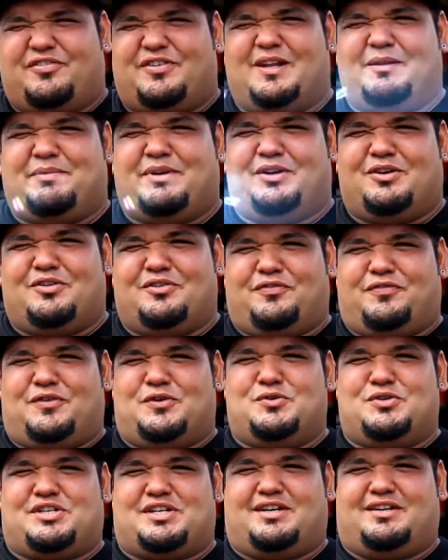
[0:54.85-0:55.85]
Filipino
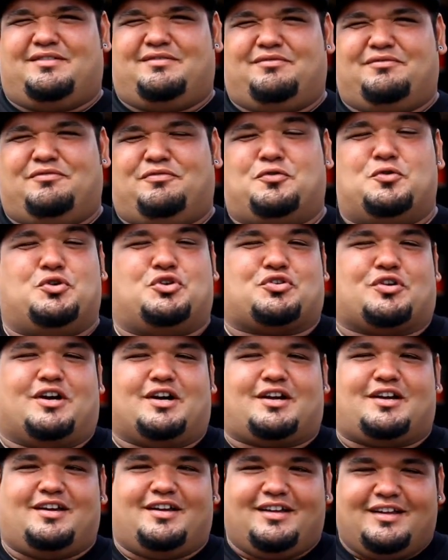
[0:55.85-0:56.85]
fusion food
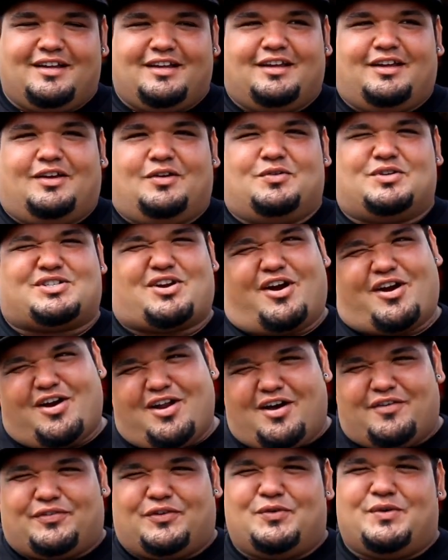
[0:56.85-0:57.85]
truck. Started
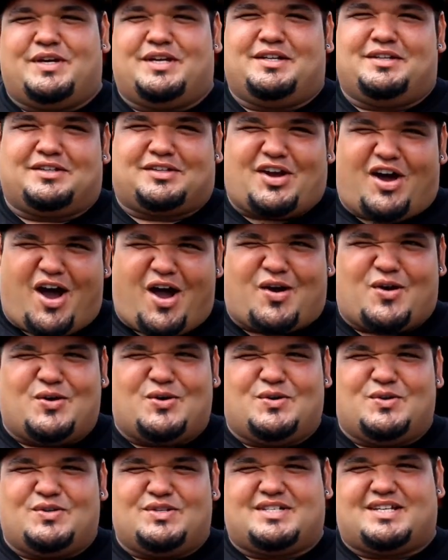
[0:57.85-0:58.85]
off doing
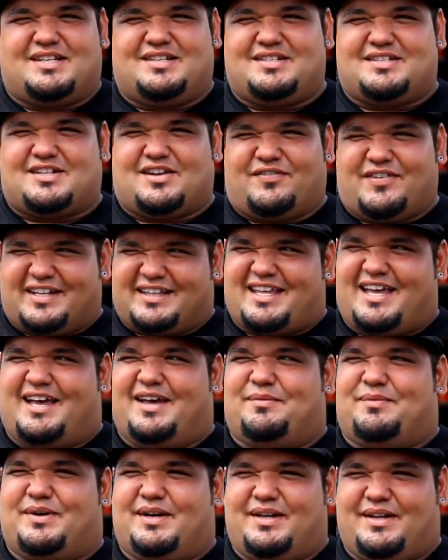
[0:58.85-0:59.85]
tacos and stuff like
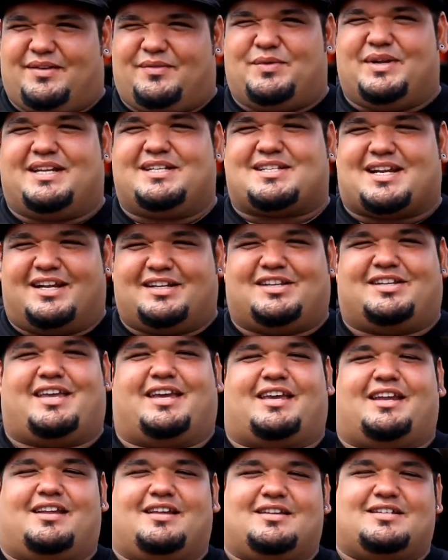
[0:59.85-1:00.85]
that, but we decided to
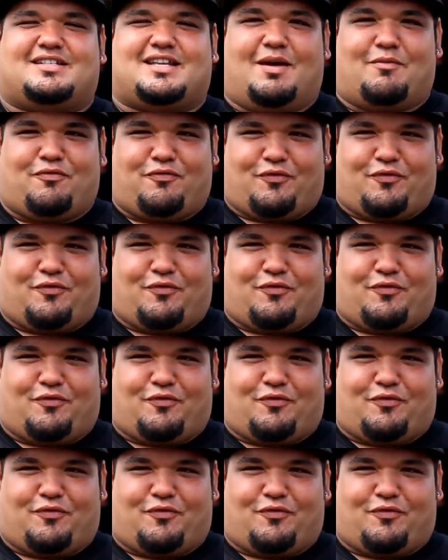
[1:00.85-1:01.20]
take it a step